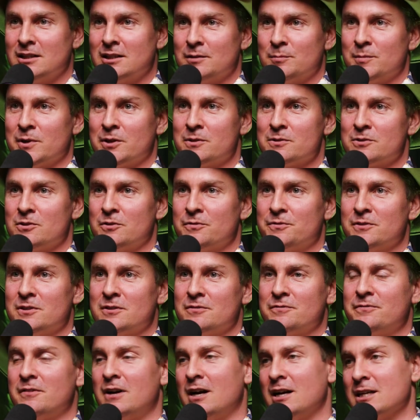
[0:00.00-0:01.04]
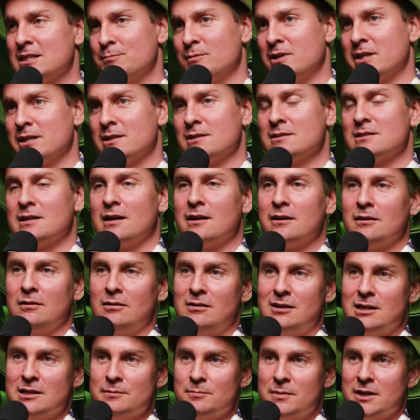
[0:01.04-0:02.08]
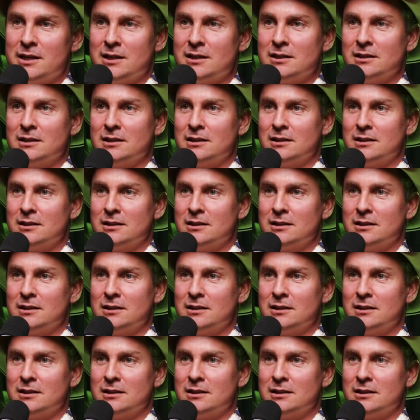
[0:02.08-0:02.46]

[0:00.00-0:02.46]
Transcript: because often fast money is unaligned money.